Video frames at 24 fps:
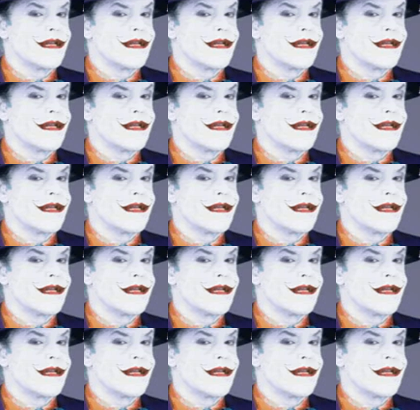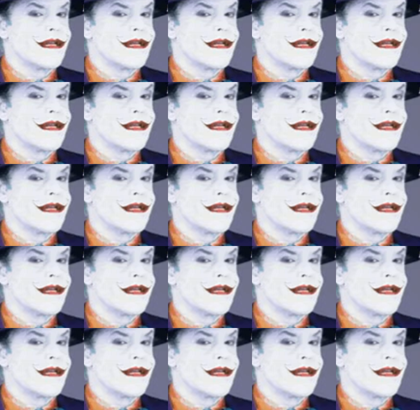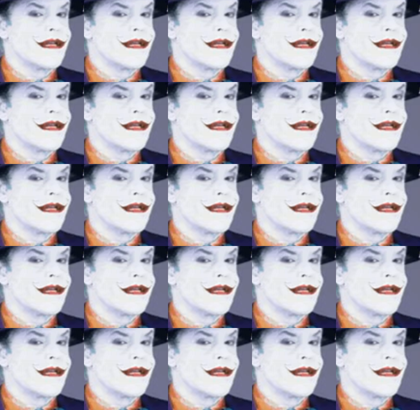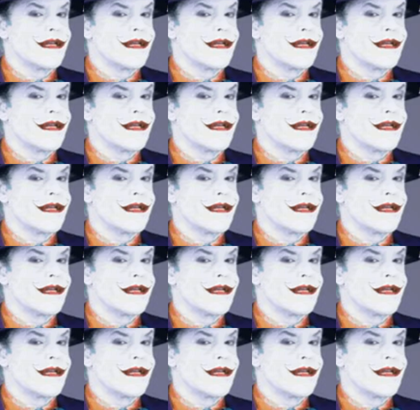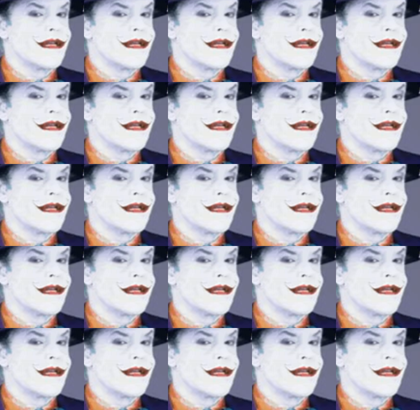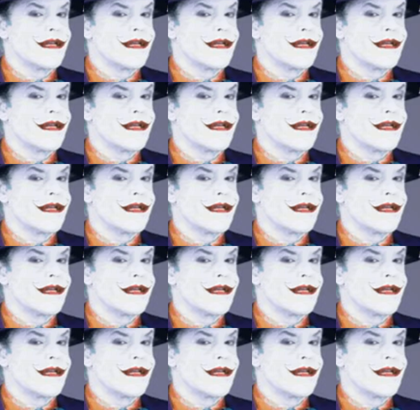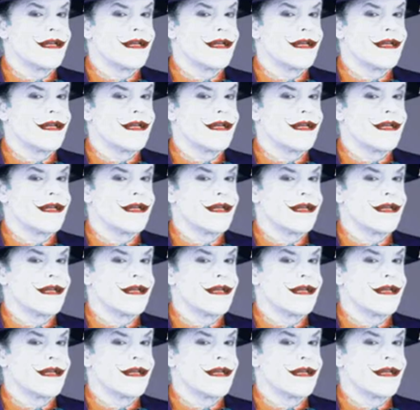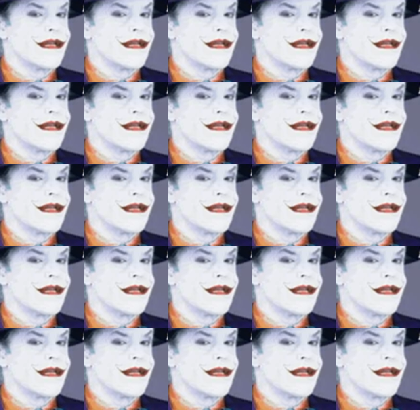[no speech]